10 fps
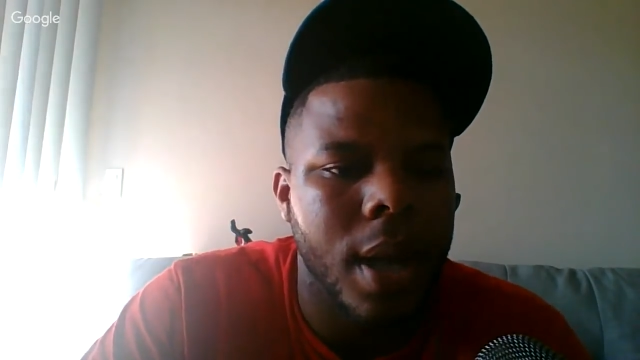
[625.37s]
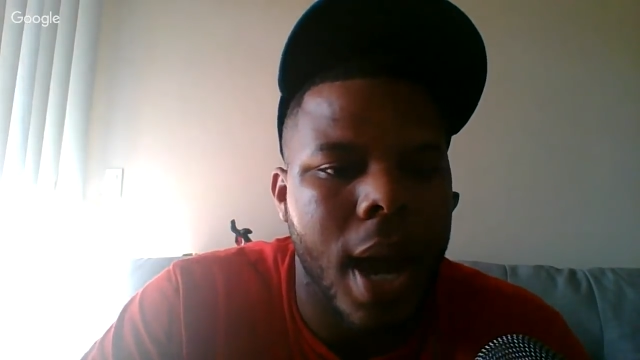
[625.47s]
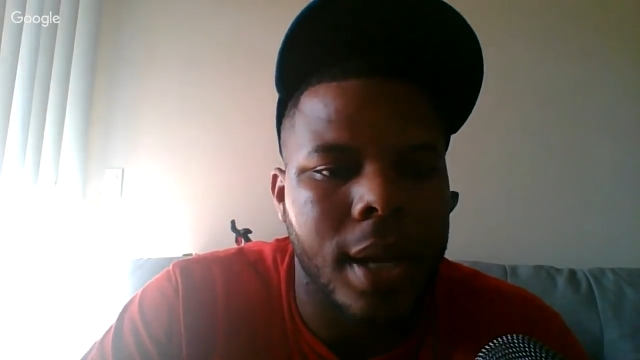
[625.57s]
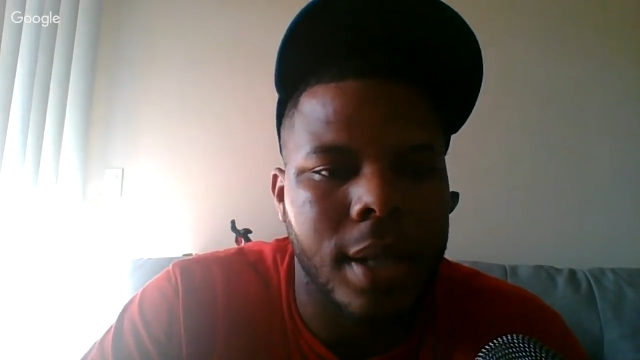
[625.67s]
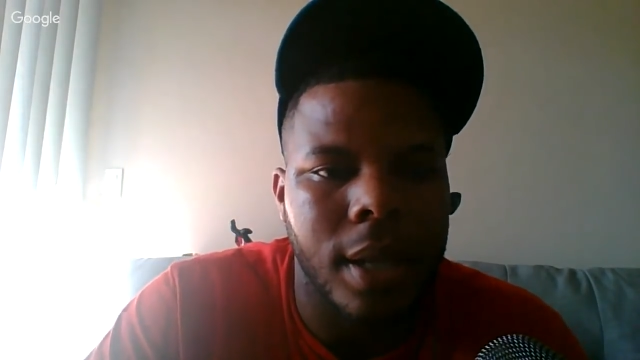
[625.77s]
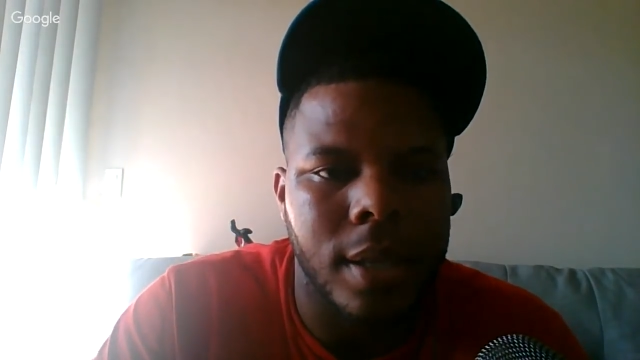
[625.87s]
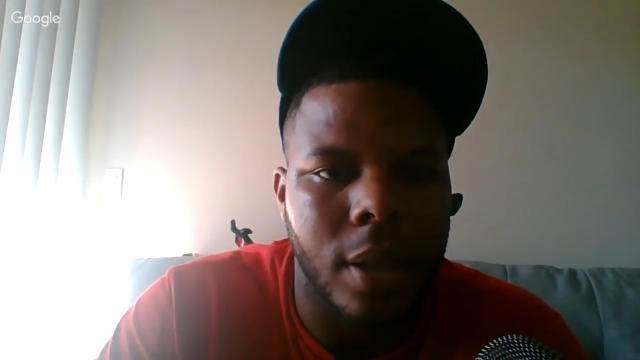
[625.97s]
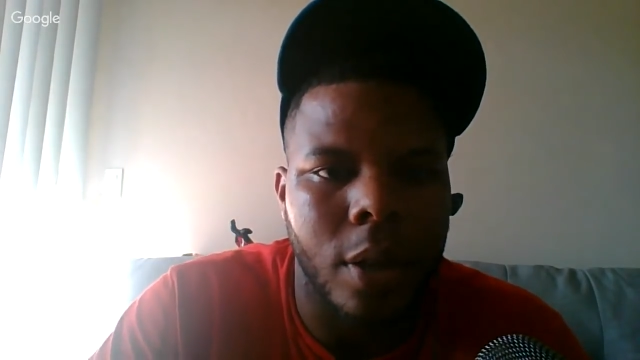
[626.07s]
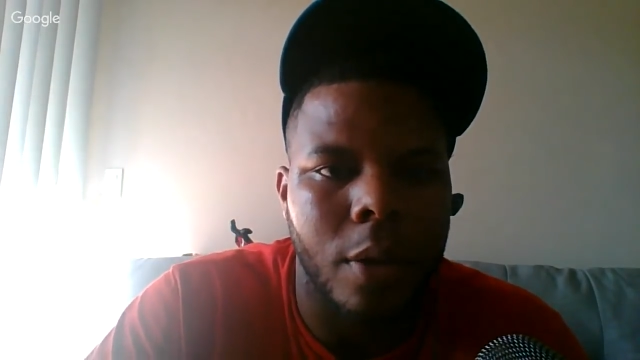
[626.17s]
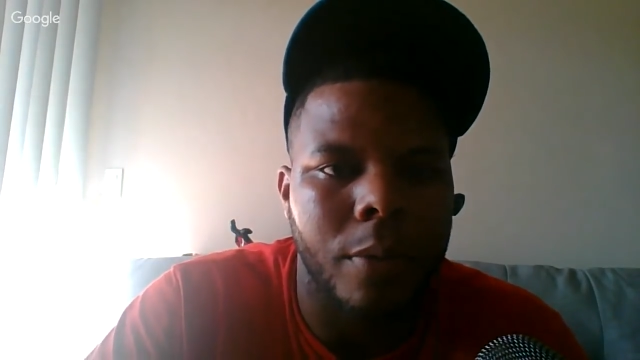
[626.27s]
acts like he's going
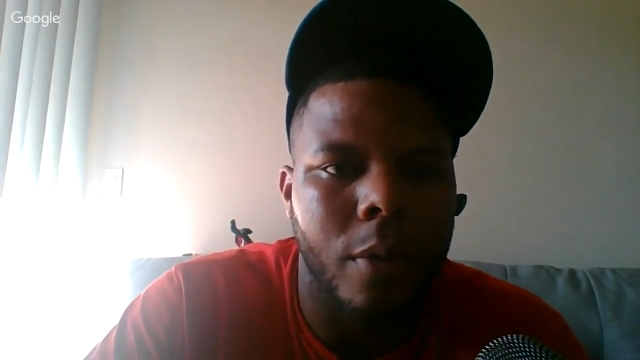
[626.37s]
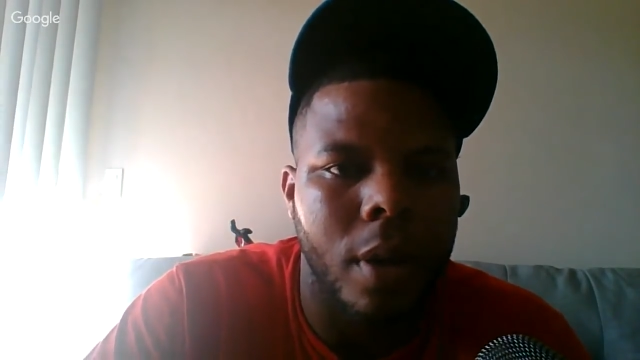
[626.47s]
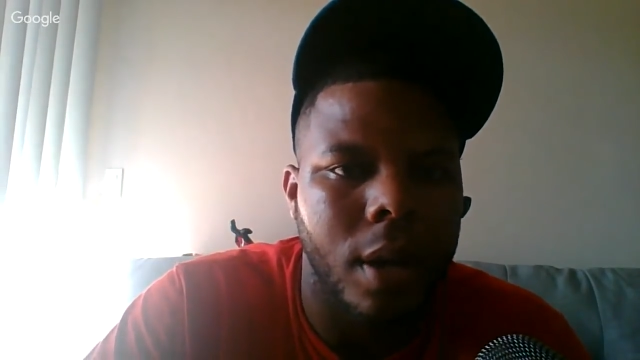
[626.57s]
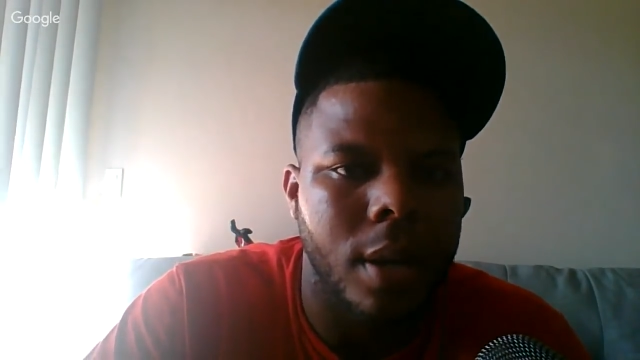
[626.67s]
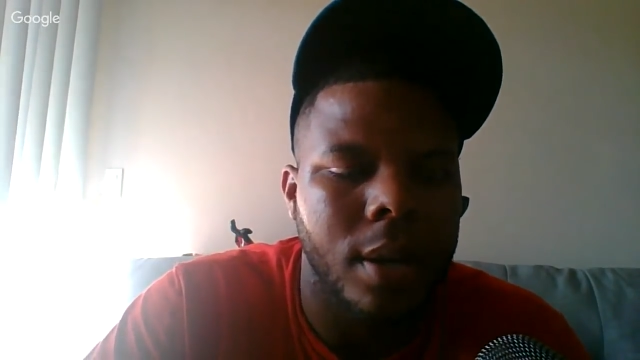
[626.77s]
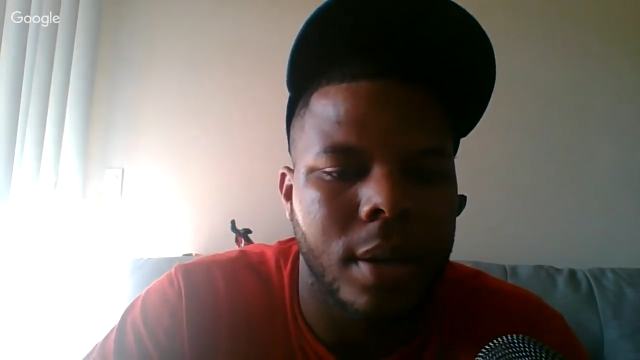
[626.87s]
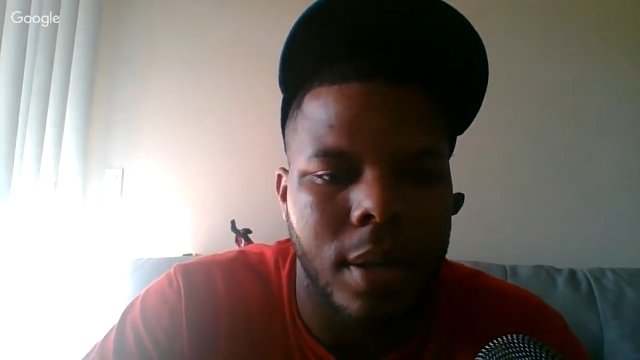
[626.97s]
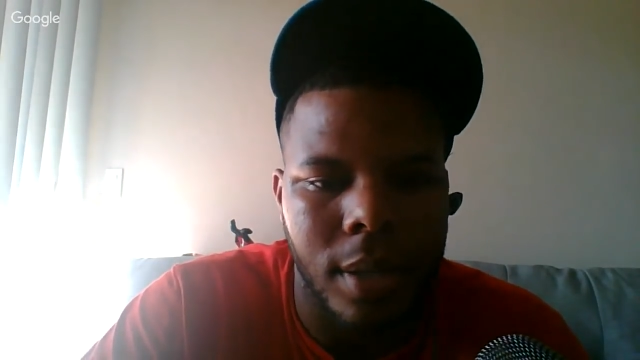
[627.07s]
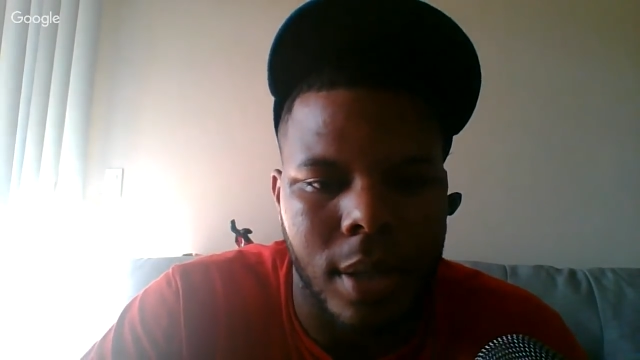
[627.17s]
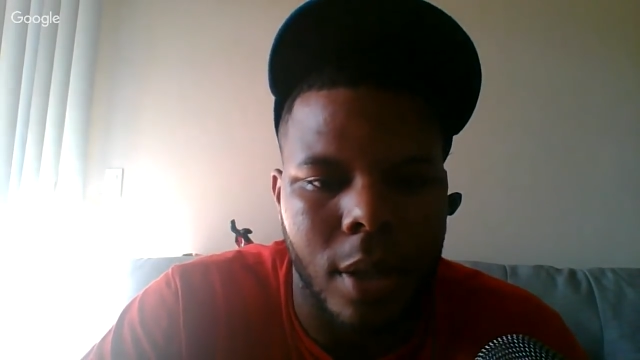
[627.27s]
to go for it,
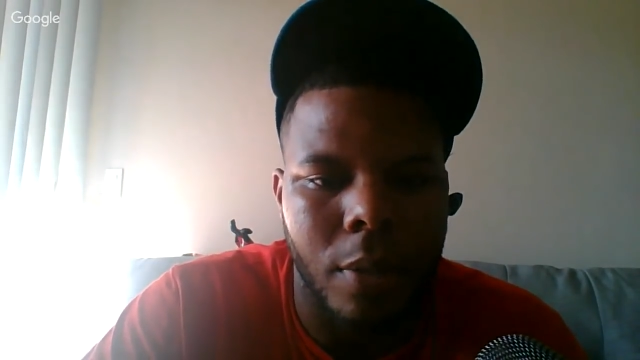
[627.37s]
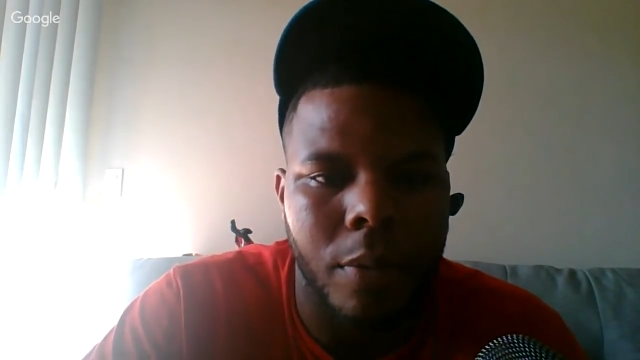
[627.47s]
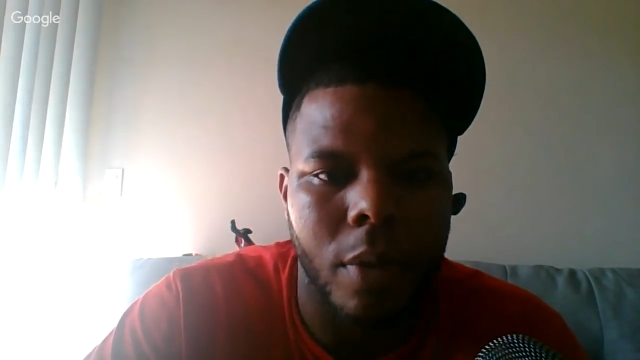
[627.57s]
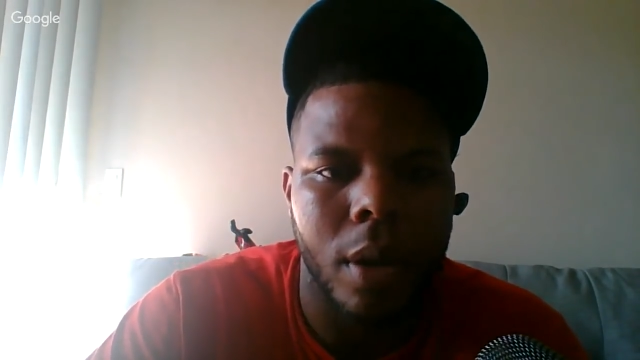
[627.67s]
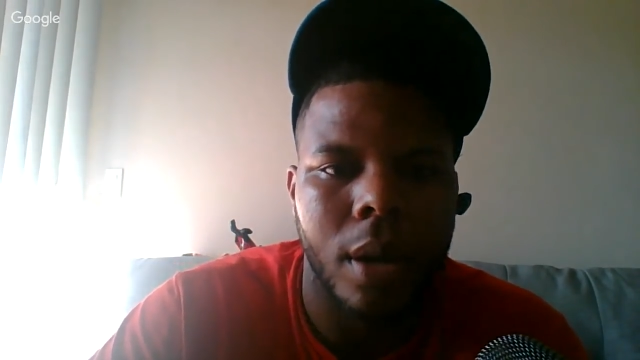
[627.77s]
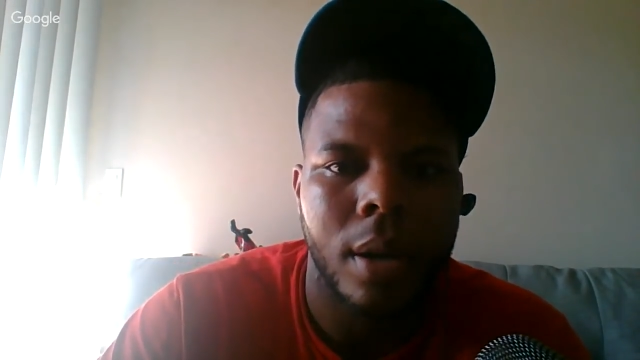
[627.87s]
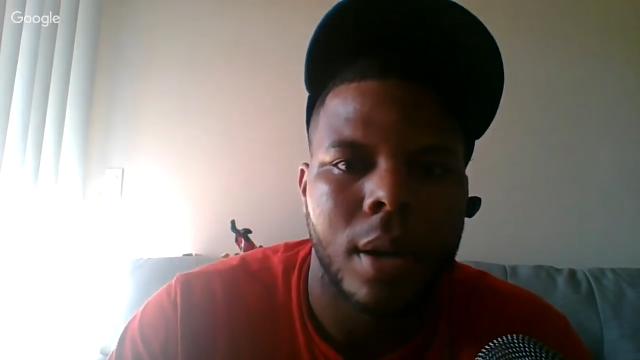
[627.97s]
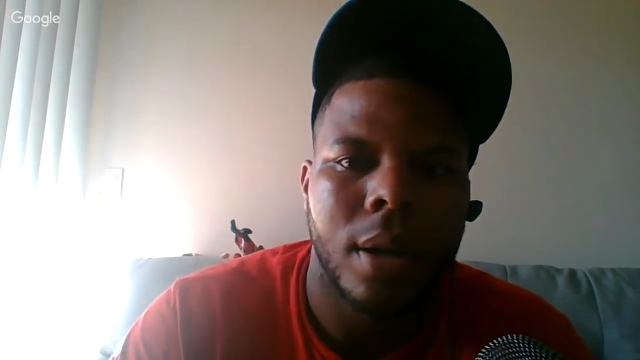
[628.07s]
doesn't go for it.